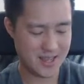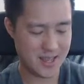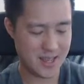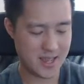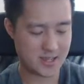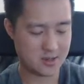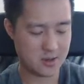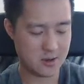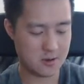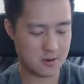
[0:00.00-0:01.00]
And
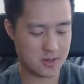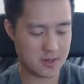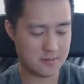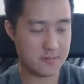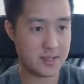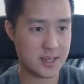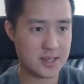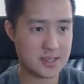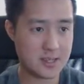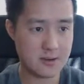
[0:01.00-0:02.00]
so, um, is
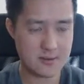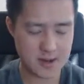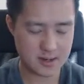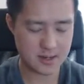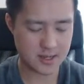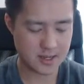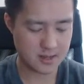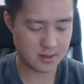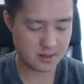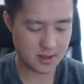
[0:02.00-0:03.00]
that a secret rare?
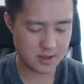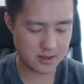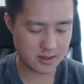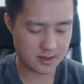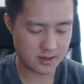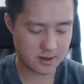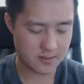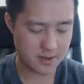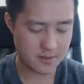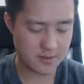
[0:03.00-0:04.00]
I, no, I thought
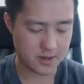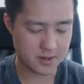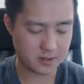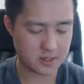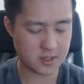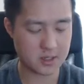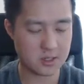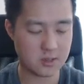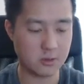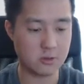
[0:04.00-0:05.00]
it might be, but it looks like it's
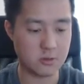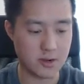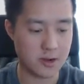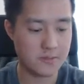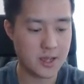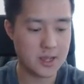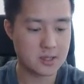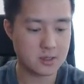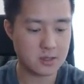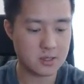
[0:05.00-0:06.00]
just the ultra rare.
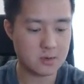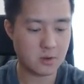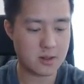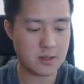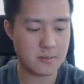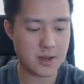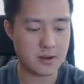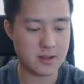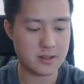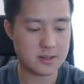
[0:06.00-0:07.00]
So this is one of the
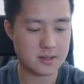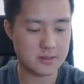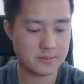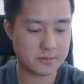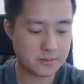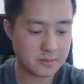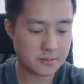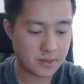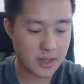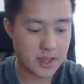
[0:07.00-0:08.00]
better hits.
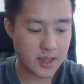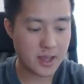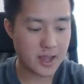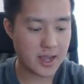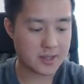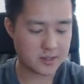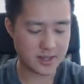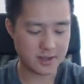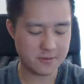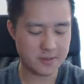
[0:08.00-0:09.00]
And so,
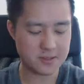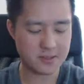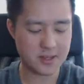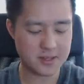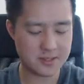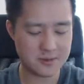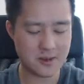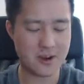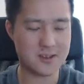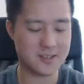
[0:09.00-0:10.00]
like, if you just look at these two
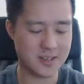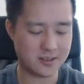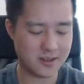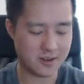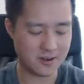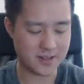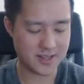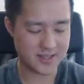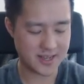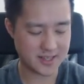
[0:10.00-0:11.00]
cards, like, look at all
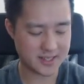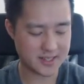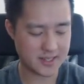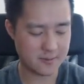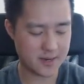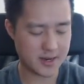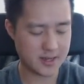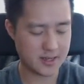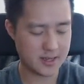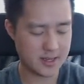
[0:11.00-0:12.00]
that text. Then we got
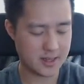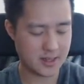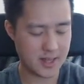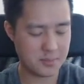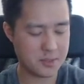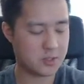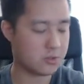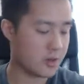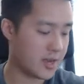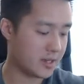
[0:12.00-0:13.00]
a Lapis
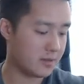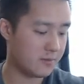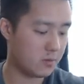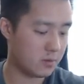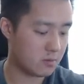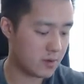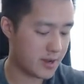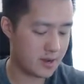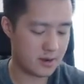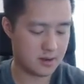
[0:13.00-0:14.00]
Dragon for the
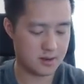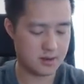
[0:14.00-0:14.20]
rare.